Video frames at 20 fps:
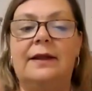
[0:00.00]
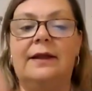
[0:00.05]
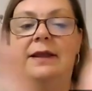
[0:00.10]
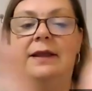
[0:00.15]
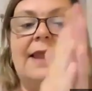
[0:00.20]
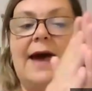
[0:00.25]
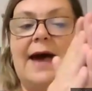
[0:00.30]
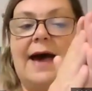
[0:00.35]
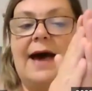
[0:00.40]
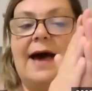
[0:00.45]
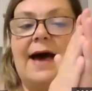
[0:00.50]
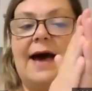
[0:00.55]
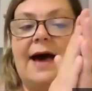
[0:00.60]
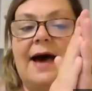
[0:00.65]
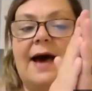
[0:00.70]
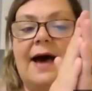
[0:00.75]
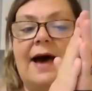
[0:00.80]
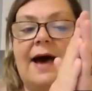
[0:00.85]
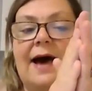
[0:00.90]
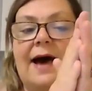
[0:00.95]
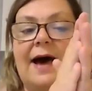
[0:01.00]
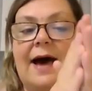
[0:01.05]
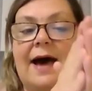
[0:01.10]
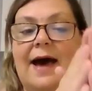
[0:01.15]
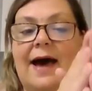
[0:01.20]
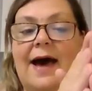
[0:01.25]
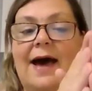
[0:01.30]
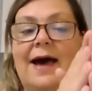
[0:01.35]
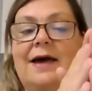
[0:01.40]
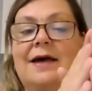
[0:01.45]

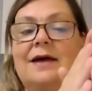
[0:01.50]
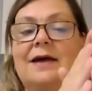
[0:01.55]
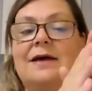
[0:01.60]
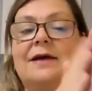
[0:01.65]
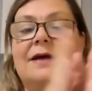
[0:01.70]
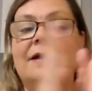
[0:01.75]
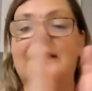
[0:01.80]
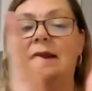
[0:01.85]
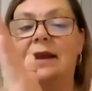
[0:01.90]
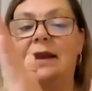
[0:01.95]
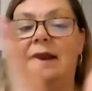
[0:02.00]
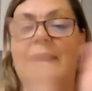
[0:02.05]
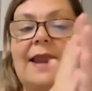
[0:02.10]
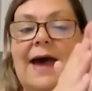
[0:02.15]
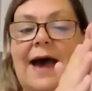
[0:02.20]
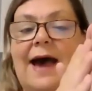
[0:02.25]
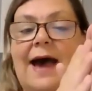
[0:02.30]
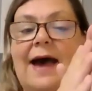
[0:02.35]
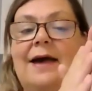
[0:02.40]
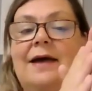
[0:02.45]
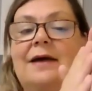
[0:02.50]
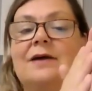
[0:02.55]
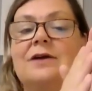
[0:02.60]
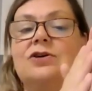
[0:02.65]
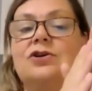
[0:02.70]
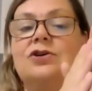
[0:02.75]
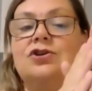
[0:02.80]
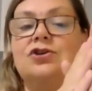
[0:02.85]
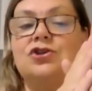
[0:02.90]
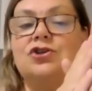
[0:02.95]
La, la,
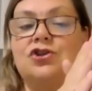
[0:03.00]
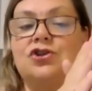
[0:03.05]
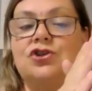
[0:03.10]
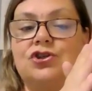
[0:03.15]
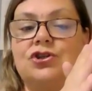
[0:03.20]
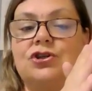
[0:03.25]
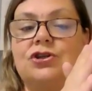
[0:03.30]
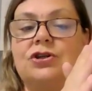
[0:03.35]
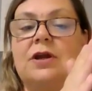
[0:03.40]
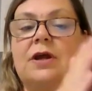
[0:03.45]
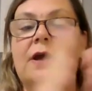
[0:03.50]
sh,